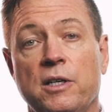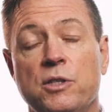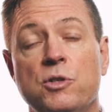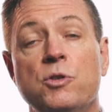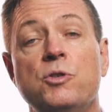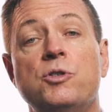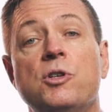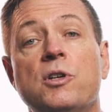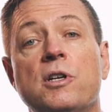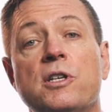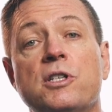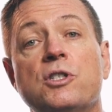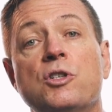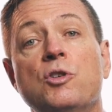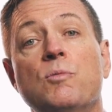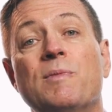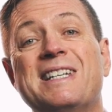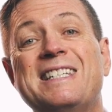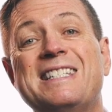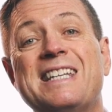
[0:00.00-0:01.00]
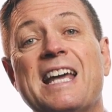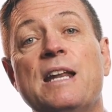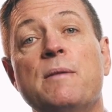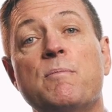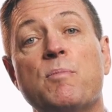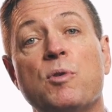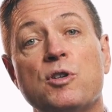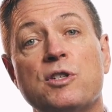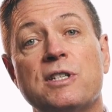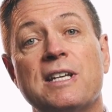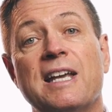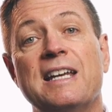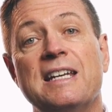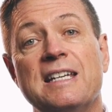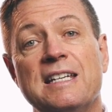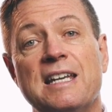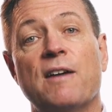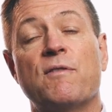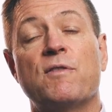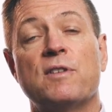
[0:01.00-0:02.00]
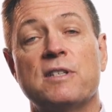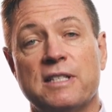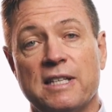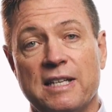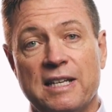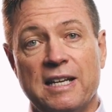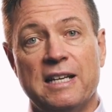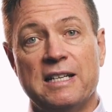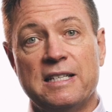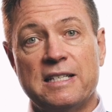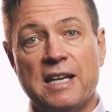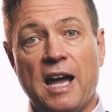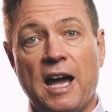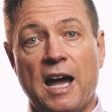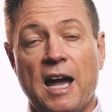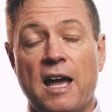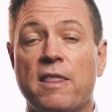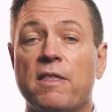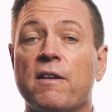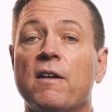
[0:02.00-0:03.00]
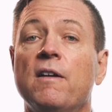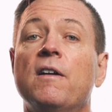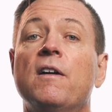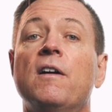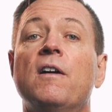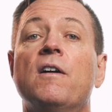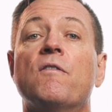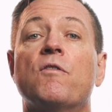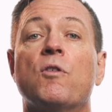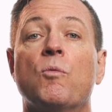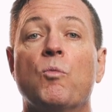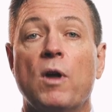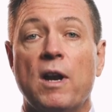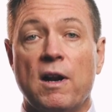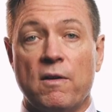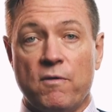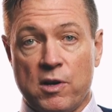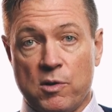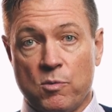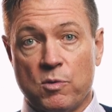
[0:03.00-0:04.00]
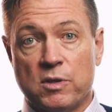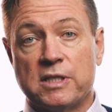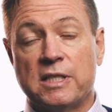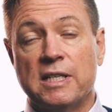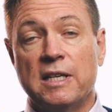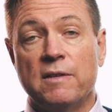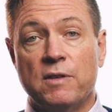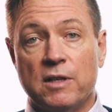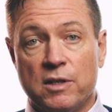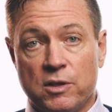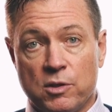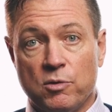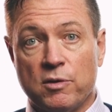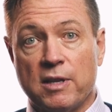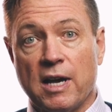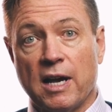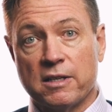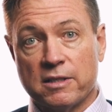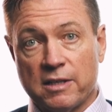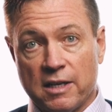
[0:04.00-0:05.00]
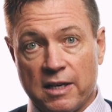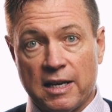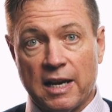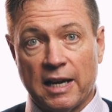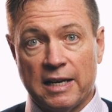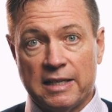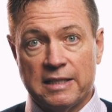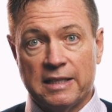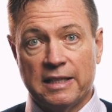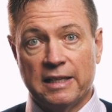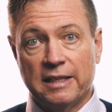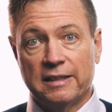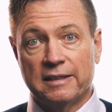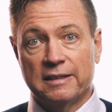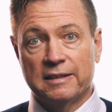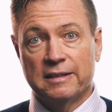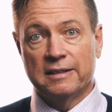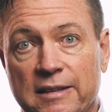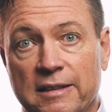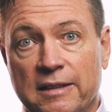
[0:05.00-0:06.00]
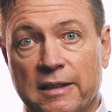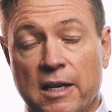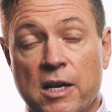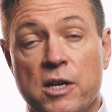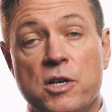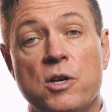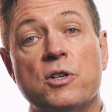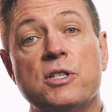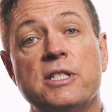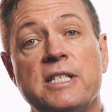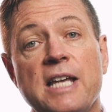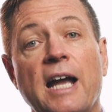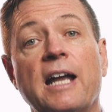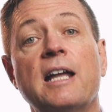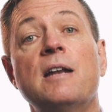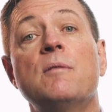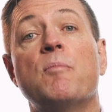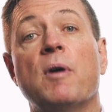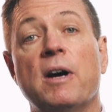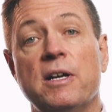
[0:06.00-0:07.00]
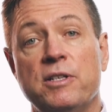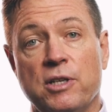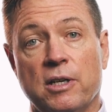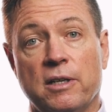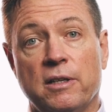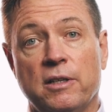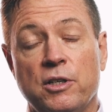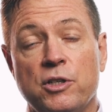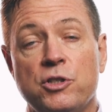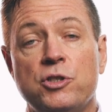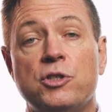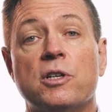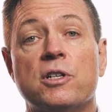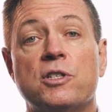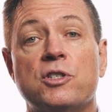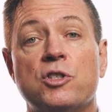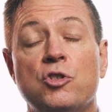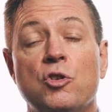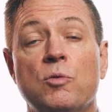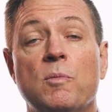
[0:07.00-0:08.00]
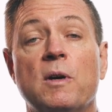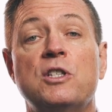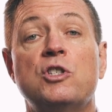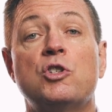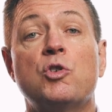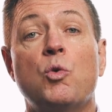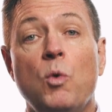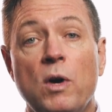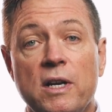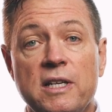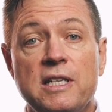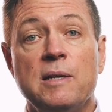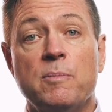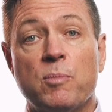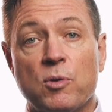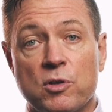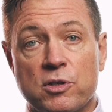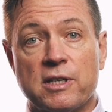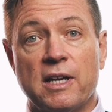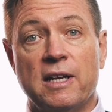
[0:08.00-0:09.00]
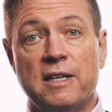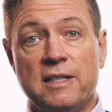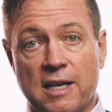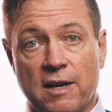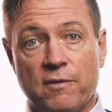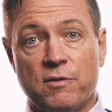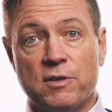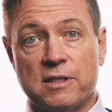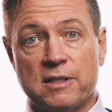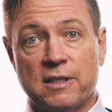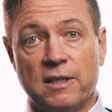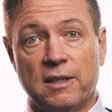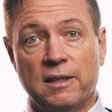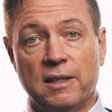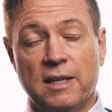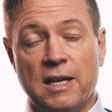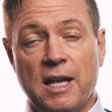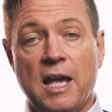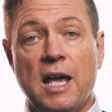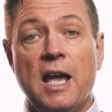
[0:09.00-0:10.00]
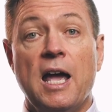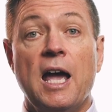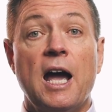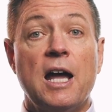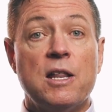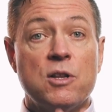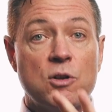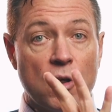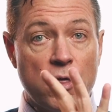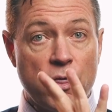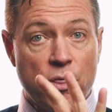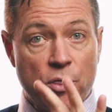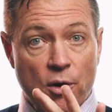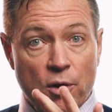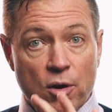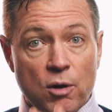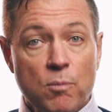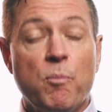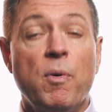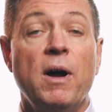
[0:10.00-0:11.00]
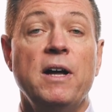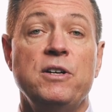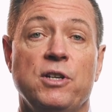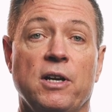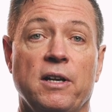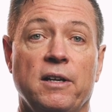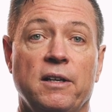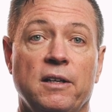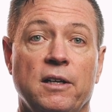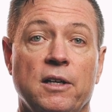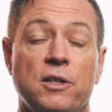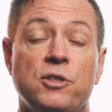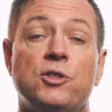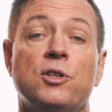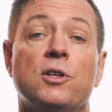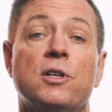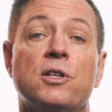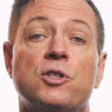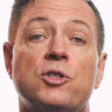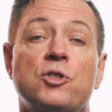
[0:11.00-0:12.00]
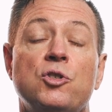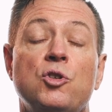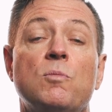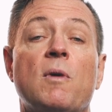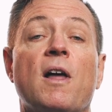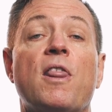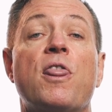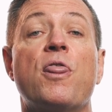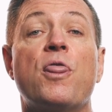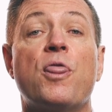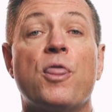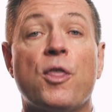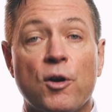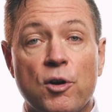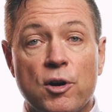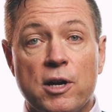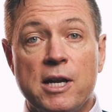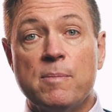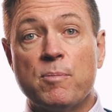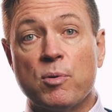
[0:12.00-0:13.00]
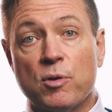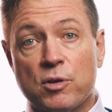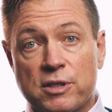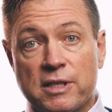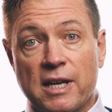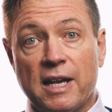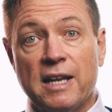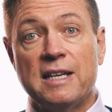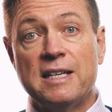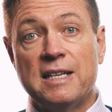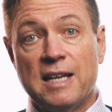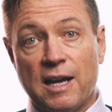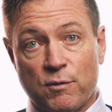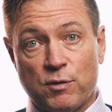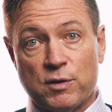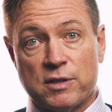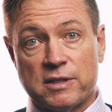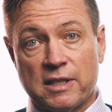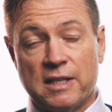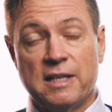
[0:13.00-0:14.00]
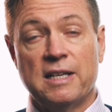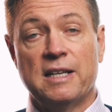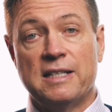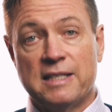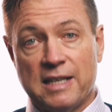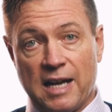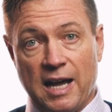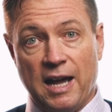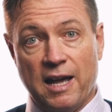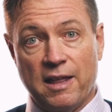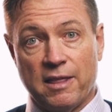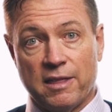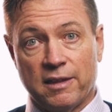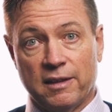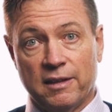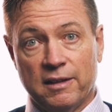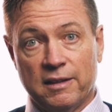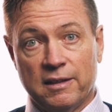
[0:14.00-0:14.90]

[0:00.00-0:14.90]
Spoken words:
you should assume a 10% deficit in tithe from whatever you received in 2019. Your second budget should assume a 20% deficit. And your third budget should assume a 30% deficit in tithe.